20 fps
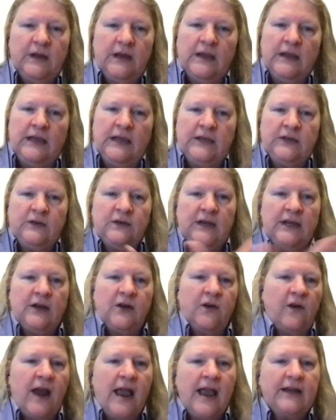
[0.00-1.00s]
in
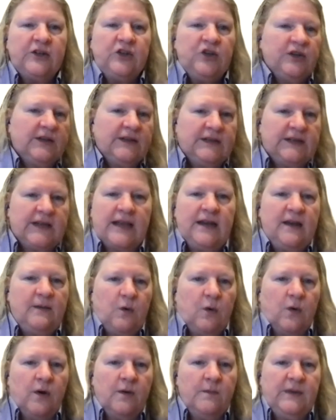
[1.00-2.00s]
interactions
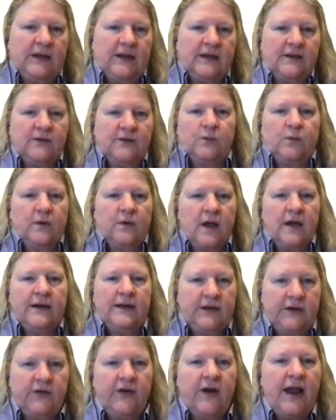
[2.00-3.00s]
anymore because we're not
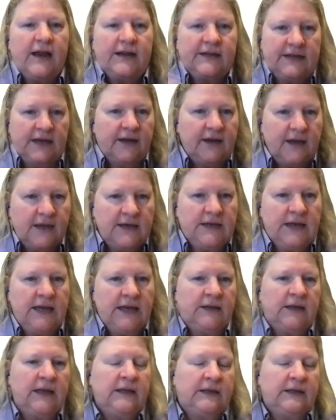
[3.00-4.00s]
interacting
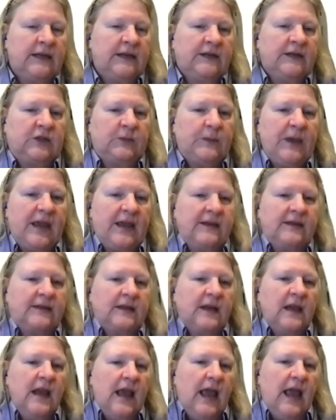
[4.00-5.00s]
in a
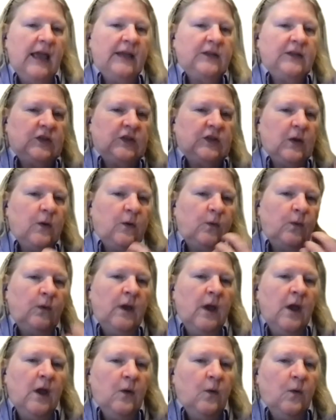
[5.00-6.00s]
space. And so
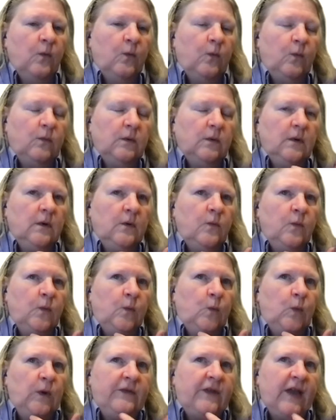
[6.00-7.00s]

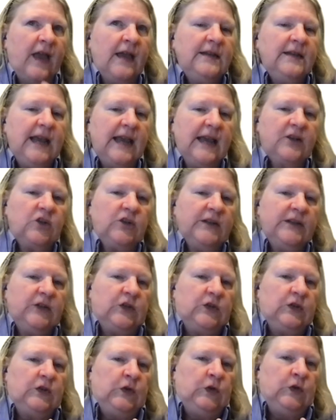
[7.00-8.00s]
we've had to actually
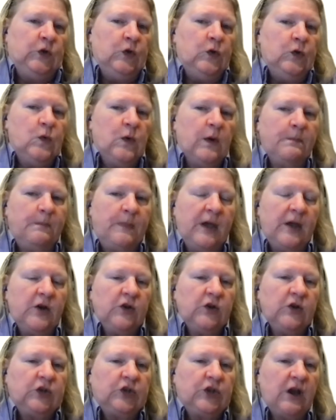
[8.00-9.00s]
do a
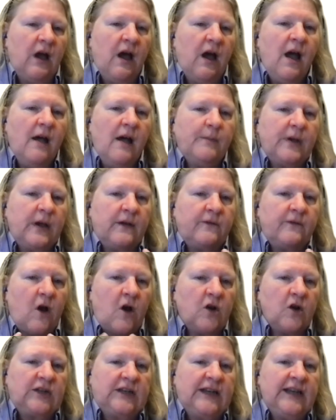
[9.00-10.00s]
better job of
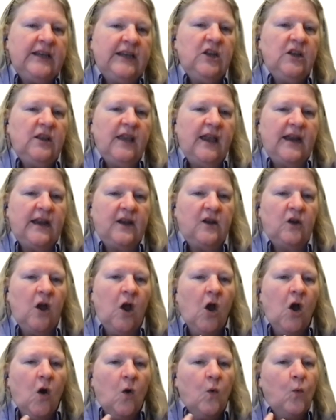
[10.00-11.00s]
articulating
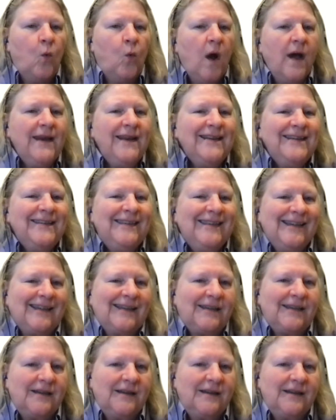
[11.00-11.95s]
what is it